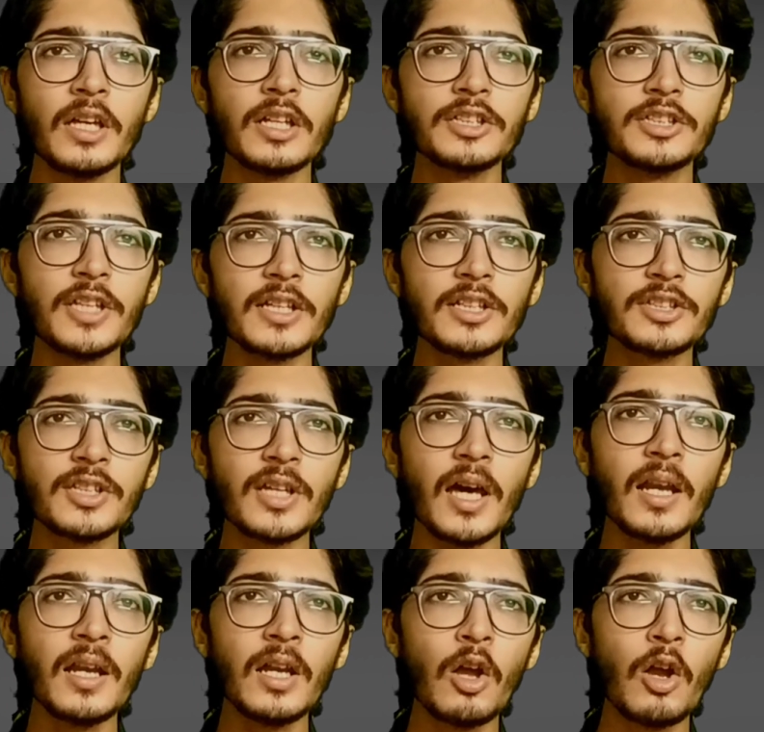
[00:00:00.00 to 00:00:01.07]

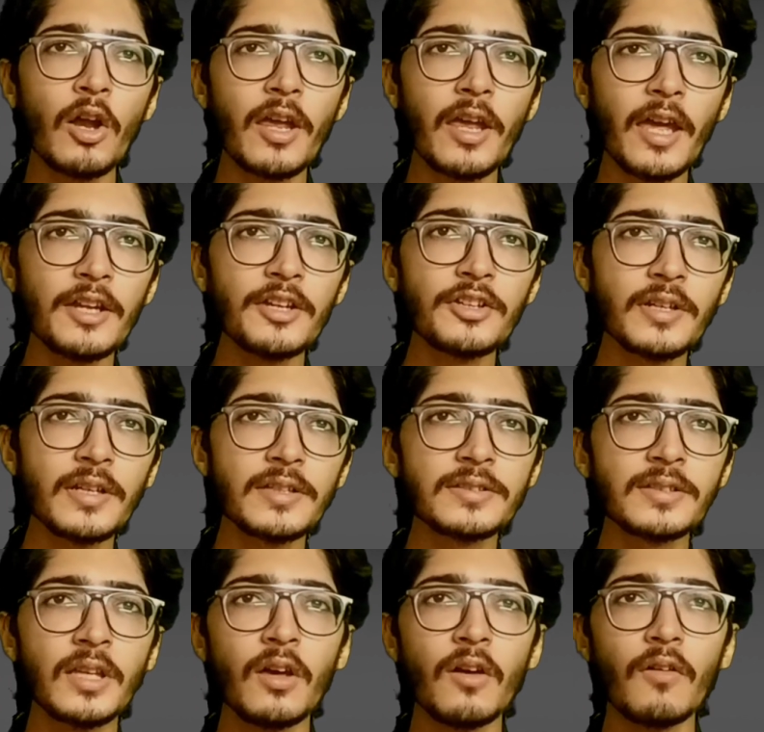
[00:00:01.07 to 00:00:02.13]
Jetstar,
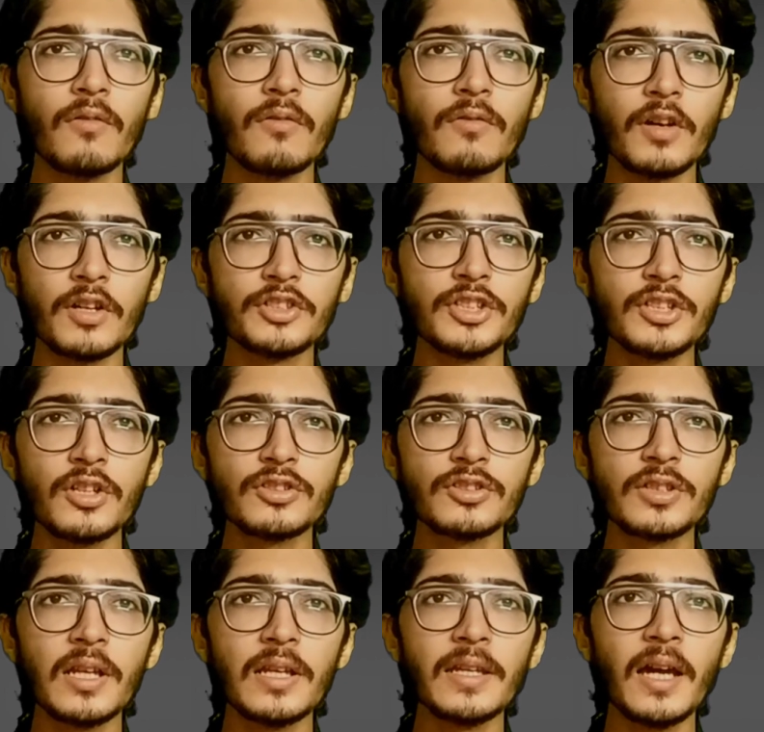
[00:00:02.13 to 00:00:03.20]
Qantas, Virgin
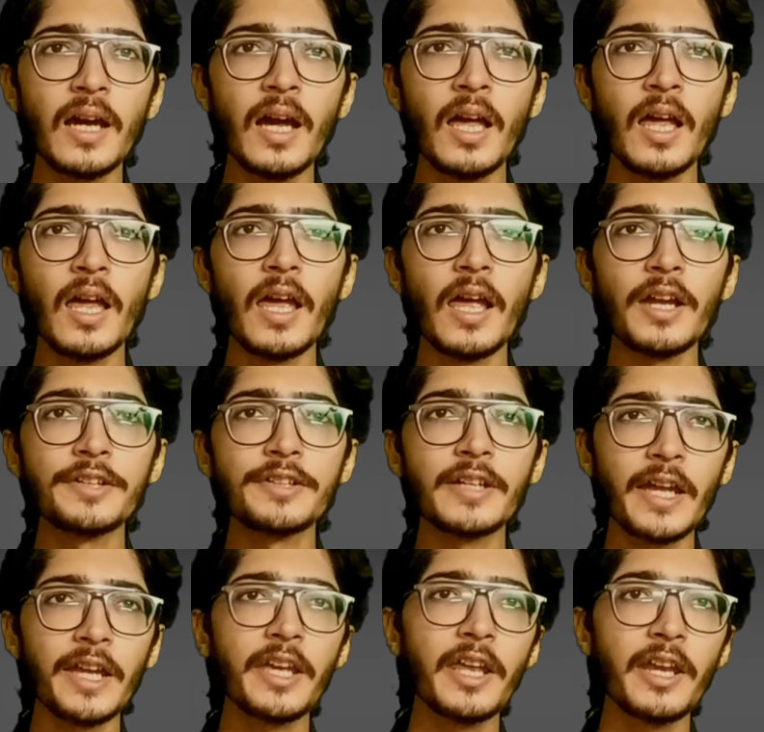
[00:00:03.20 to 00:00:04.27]
Australia and
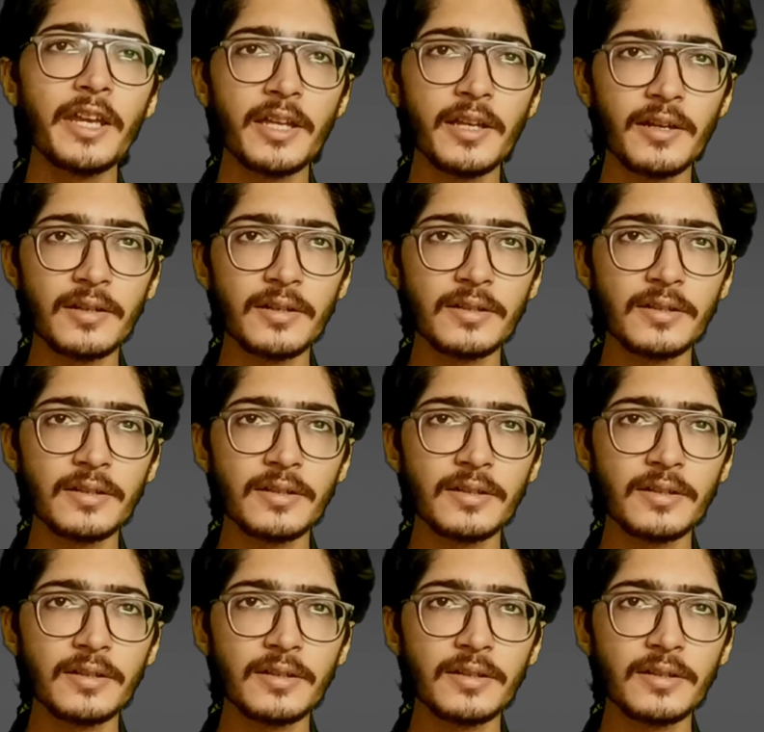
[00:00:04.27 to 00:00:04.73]
Tiger Air.